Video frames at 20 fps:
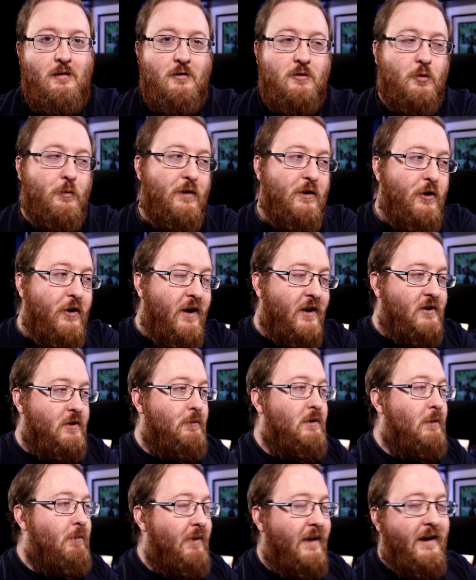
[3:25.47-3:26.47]
So we look at some of
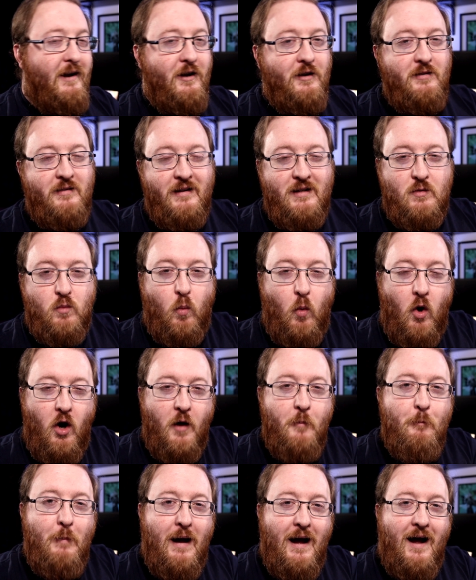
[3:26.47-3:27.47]
the players, there's
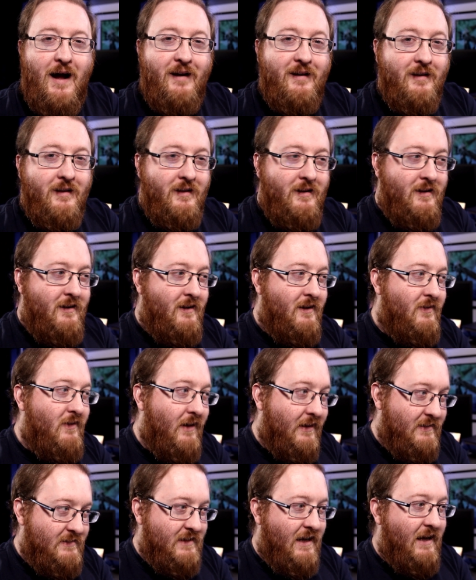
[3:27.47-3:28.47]
one man
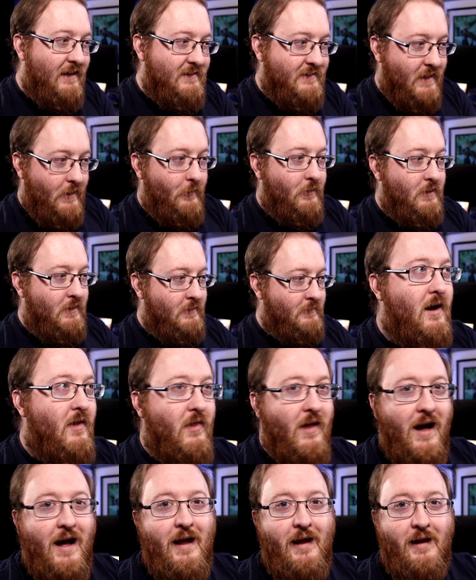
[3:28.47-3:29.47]
that stands out, and
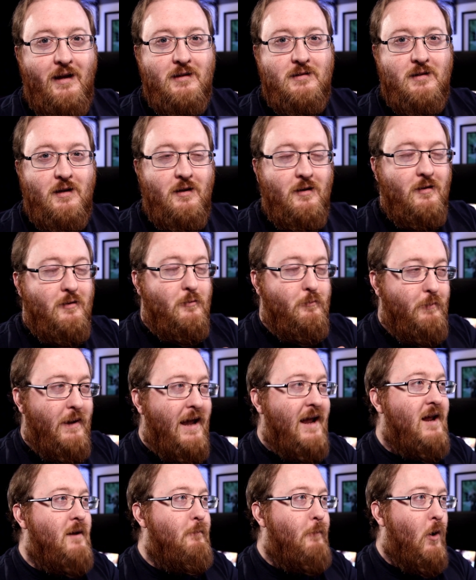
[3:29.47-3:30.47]
that is
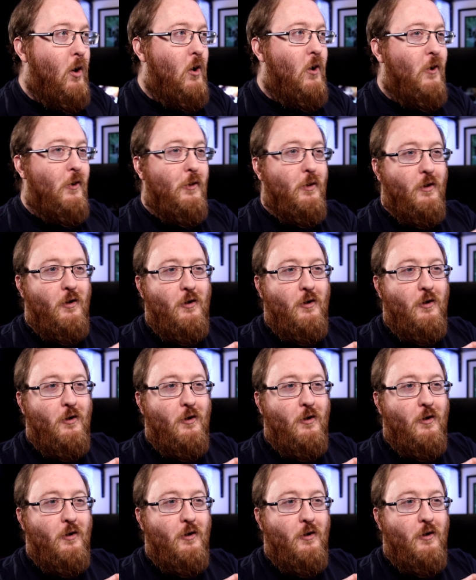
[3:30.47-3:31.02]
Big Paul